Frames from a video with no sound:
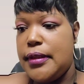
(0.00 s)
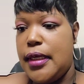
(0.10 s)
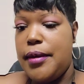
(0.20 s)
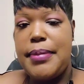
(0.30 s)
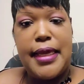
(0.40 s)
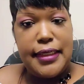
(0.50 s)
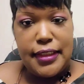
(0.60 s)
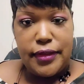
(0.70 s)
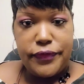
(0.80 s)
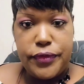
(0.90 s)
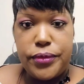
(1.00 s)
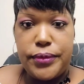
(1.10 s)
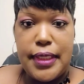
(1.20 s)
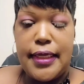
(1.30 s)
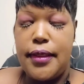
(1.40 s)
I'm back eating food
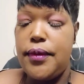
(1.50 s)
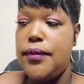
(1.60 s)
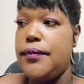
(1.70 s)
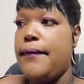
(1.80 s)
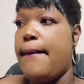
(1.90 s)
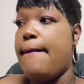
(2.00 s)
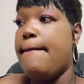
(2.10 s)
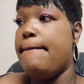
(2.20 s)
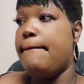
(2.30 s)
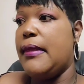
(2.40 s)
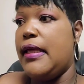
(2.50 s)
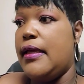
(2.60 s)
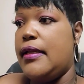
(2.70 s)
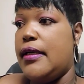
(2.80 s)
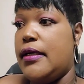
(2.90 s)
now,
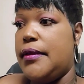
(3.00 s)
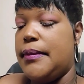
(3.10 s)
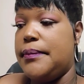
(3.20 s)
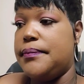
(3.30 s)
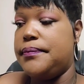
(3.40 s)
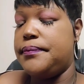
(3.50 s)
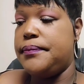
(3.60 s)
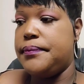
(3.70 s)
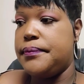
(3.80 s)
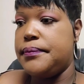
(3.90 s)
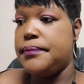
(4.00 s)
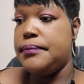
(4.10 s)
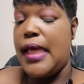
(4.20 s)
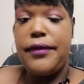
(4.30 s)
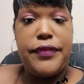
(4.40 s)
and
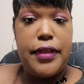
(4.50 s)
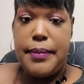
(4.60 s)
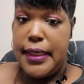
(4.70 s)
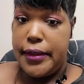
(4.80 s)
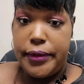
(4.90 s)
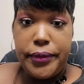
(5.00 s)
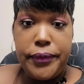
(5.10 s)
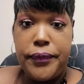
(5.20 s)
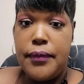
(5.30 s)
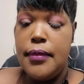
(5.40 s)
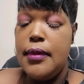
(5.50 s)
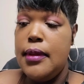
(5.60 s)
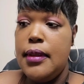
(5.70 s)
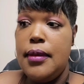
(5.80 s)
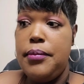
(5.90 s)
I feel better.
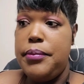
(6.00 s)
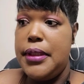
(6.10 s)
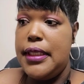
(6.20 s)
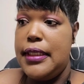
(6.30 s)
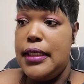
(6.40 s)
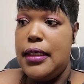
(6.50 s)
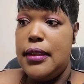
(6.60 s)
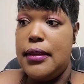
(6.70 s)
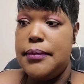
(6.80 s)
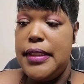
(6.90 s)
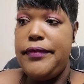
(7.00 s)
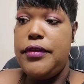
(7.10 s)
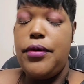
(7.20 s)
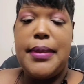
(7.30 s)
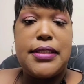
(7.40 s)
But even
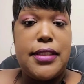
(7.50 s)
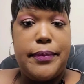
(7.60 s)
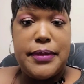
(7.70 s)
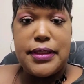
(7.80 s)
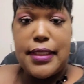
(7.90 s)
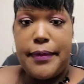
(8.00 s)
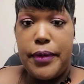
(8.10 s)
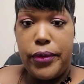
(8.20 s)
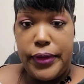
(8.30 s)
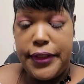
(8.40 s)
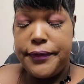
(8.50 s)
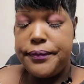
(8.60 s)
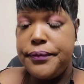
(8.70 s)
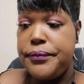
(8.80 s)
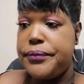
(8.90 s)
though my stomach stopped hurting,
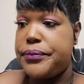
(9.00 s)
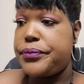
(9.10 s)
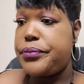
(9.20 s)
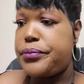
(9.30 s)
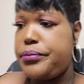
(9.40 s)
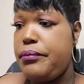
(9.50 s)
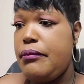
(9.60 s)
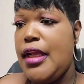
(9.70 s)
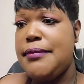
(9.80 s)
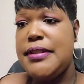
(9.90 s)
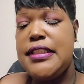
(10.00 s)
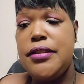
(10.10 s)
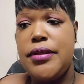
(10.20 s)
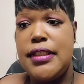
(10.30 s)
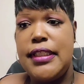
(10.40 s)
I'm still
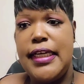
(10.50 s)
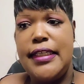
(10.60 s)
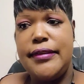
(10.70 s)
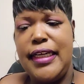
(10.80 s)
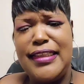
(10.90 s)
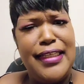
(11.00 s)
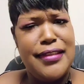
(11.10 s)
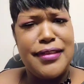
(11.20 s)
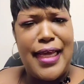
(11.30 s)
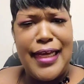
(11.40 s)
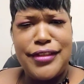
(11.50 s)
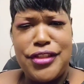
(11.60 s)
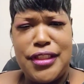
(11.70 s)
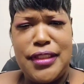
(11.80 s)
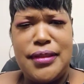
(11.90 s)
gonna I think it's the
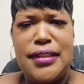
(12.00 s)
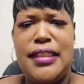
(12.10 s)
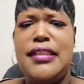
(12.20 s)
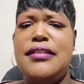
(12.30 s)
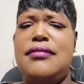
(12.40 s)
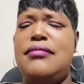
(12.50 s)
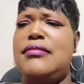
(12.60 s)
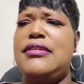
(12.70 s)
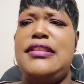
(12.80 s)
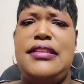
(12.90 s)
IG, and